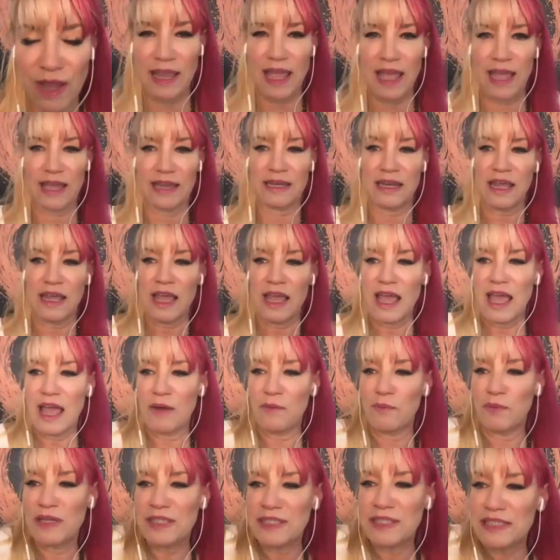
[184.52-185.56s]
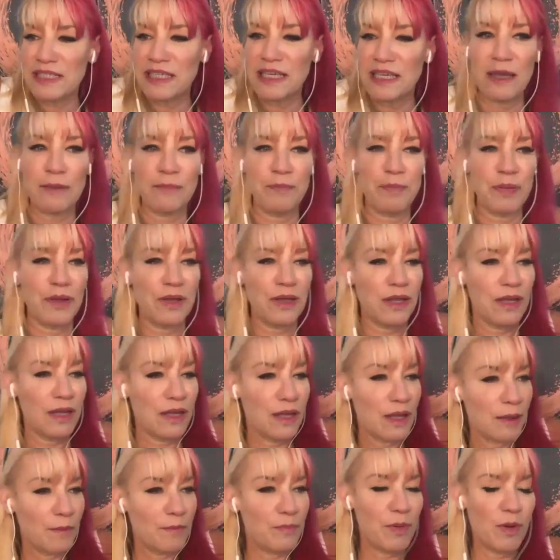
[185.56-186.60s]
And we tip
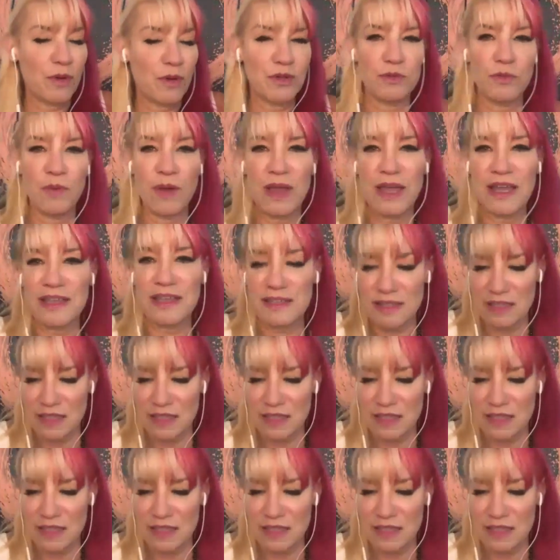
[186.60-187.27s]
both ways.